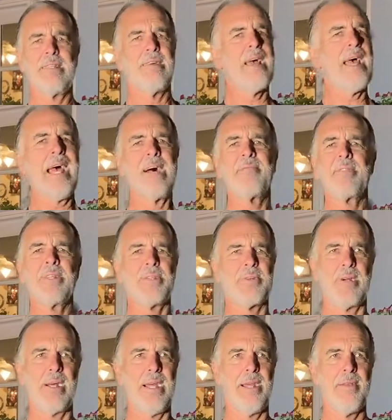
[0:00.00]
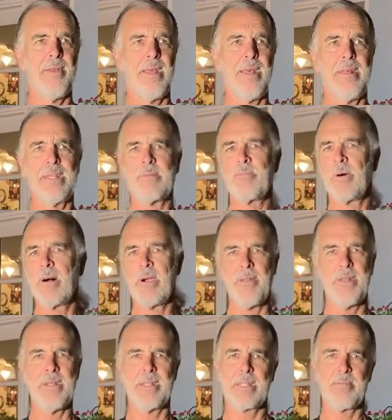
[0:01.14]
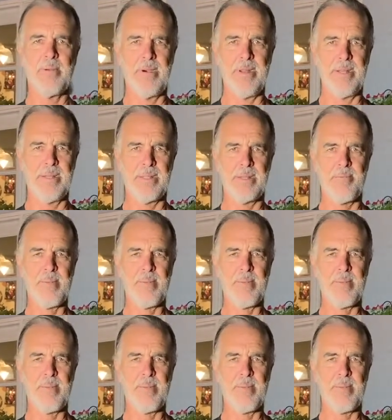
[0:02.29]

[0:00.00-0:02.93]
you have to try as part of the experience.